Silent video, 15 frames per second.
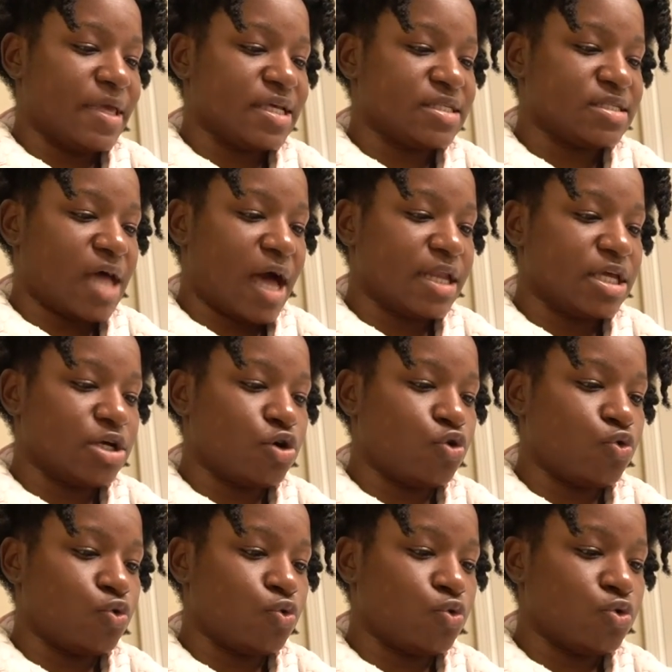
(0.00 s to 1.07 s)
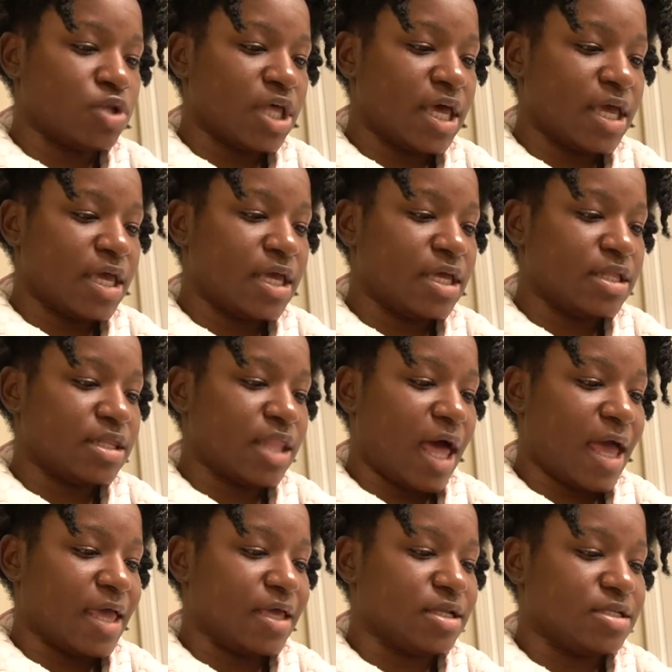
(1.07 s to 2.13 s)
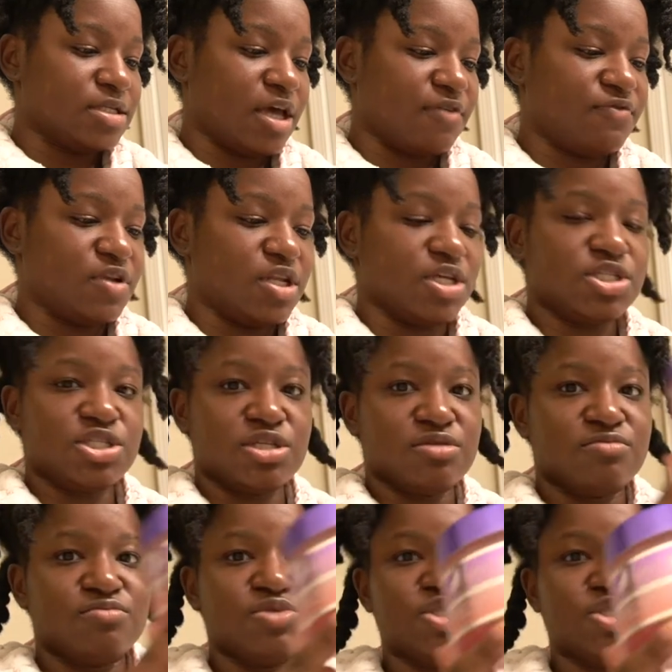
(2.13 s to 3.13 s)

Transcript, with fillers: Exotic Cool Laid, like, definition